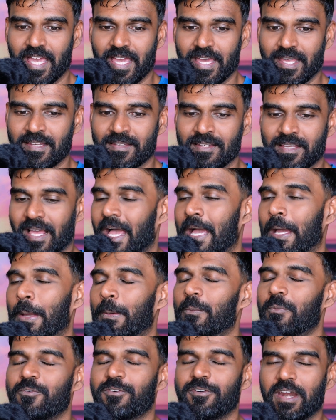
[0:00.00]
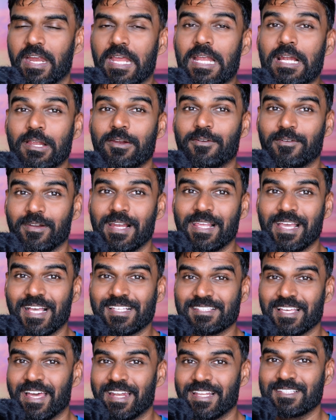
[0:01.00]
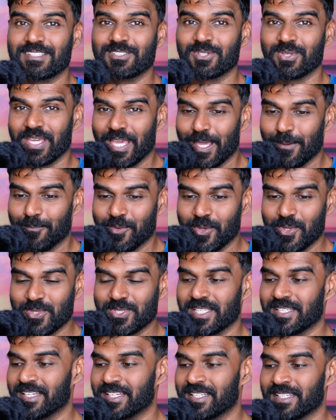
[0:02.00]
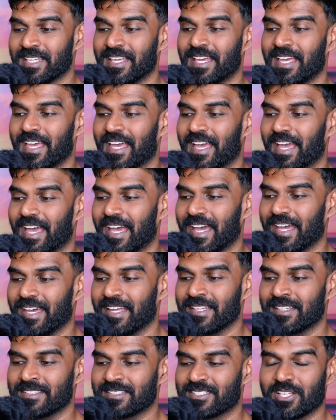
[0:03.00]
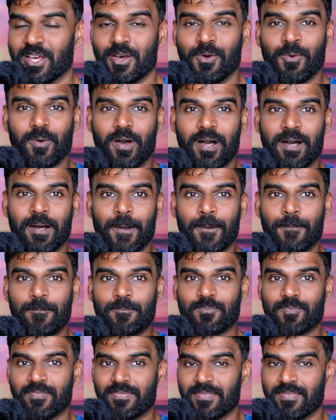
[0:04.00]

And I am really, really excited to keep using it. And so, um,